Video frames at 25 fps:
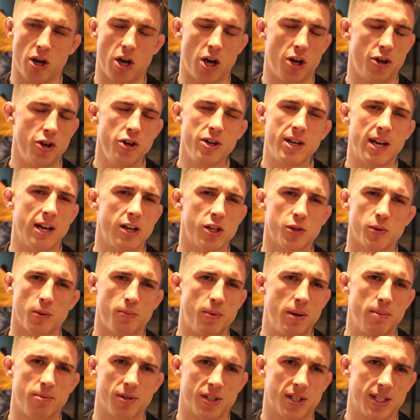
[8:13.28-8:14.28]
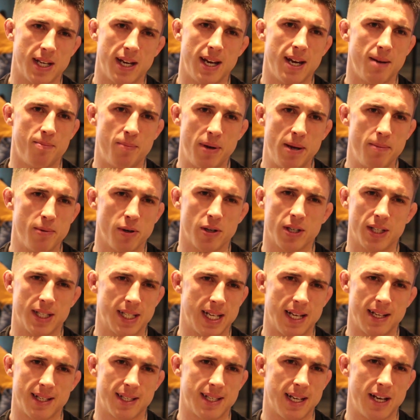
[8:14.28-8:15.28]
And who cares what people say? People can
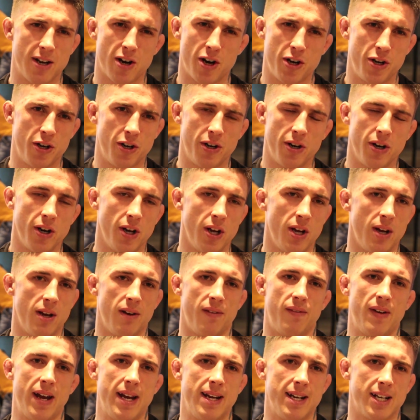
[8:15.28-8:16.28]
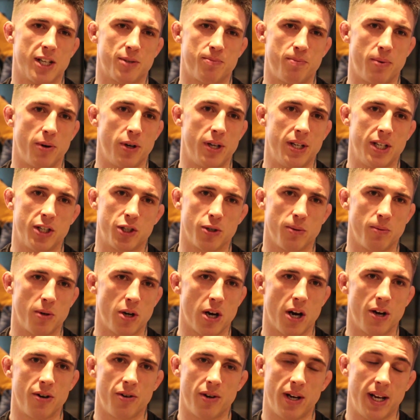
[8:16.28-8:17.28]
sit and say, "Oh, you're fighting this boy in his home
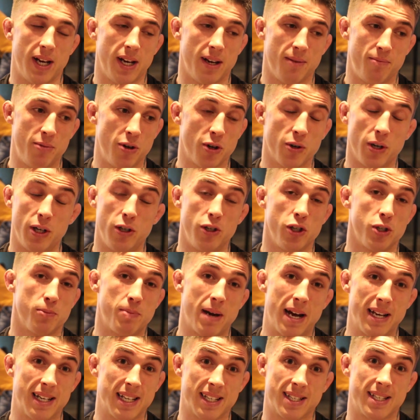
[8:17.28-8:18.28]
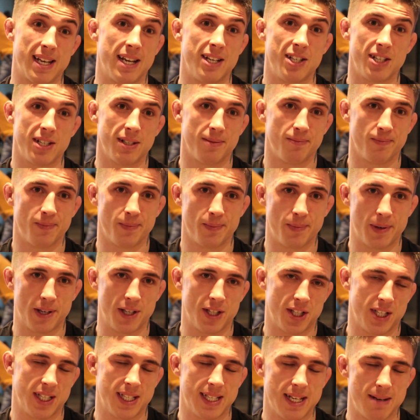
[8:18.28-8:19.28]
country, you're going to lose by decision,"
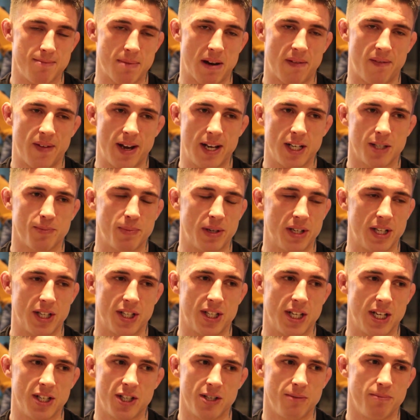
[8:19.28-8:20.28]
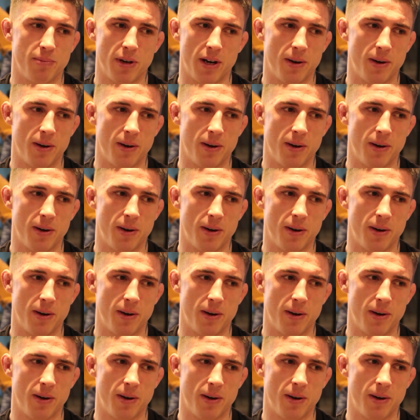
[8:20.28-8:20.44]
because they see my fights by decision.